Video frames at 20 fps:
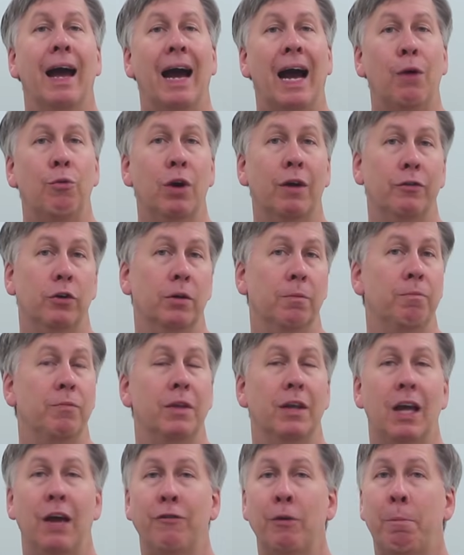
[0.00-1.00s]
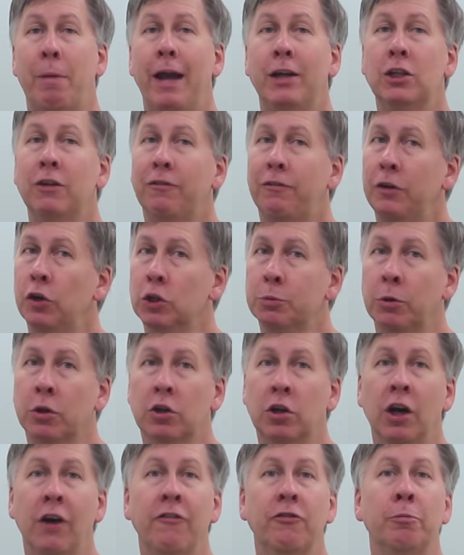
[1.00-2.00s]
However, if a patient feels more
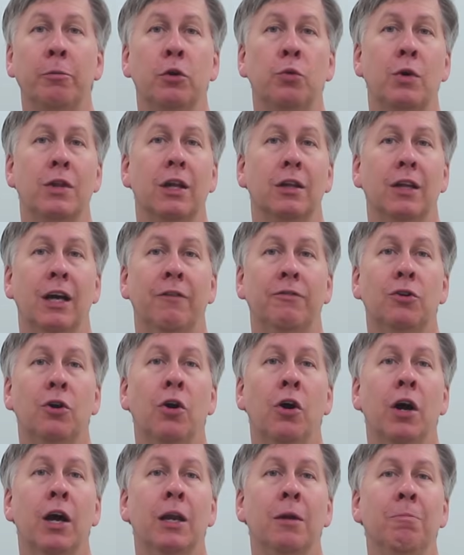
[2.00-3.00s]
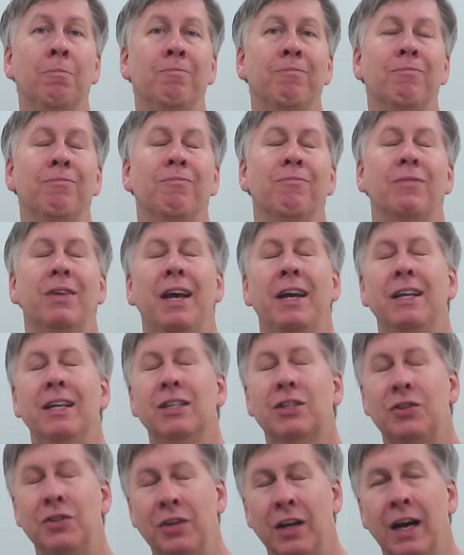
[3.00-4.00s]
comfortable with it left on, it
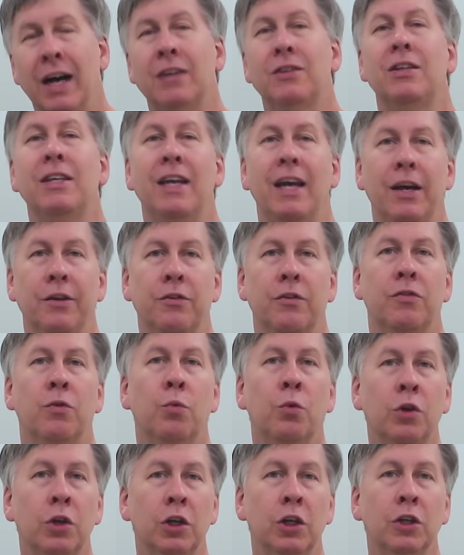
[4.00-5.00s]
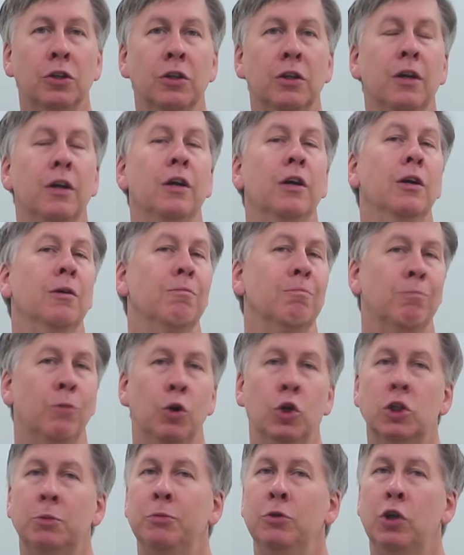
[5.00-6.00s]
is not the end of the world.
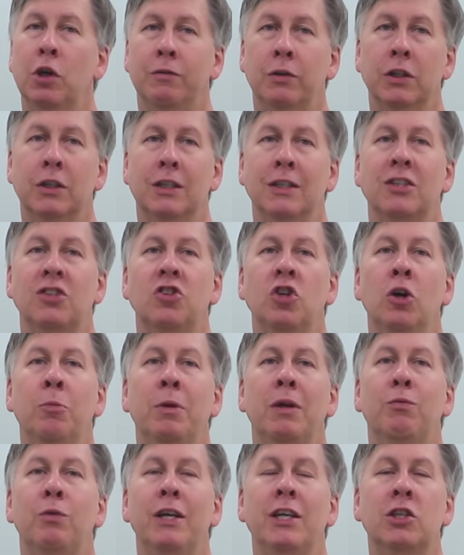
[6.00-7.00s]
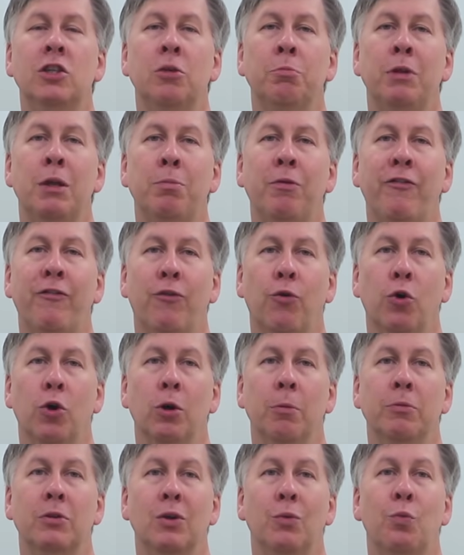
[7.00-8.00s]
Most maneuvers can still be reasonably
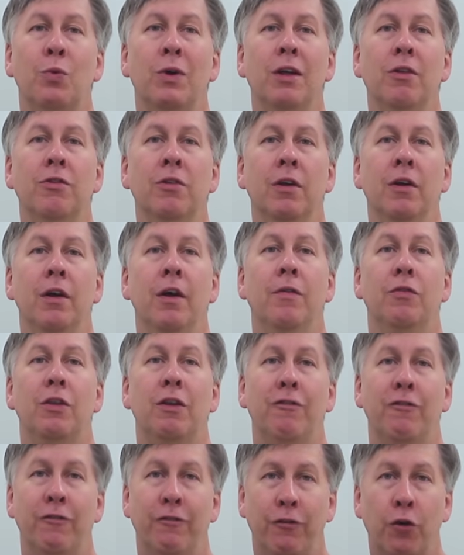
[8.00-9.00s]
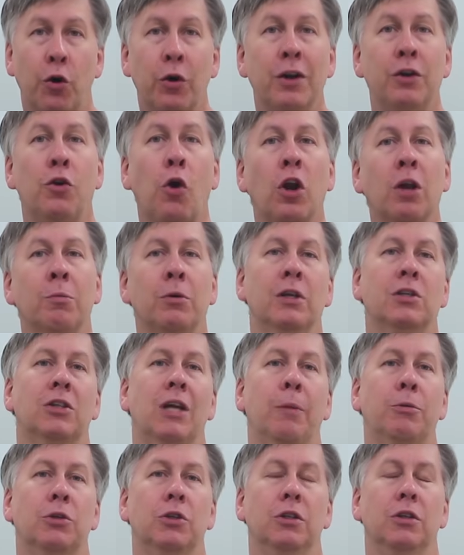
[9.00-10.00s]
performed with the very notable
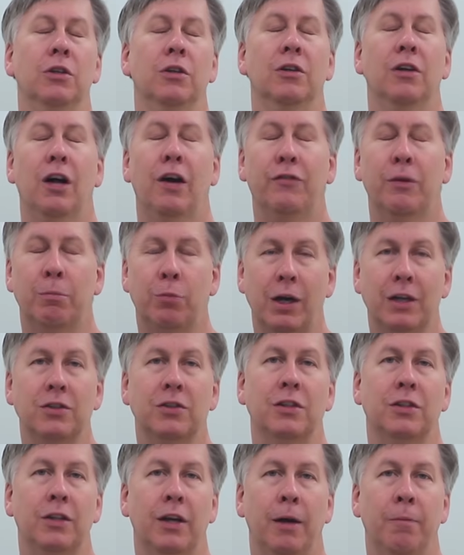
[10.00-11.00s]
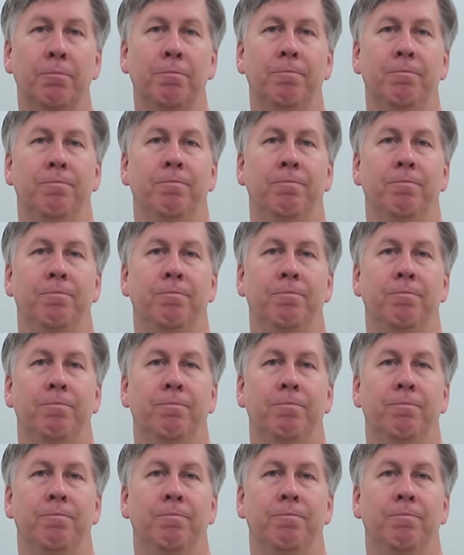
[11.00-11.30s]
exception of a breast exam.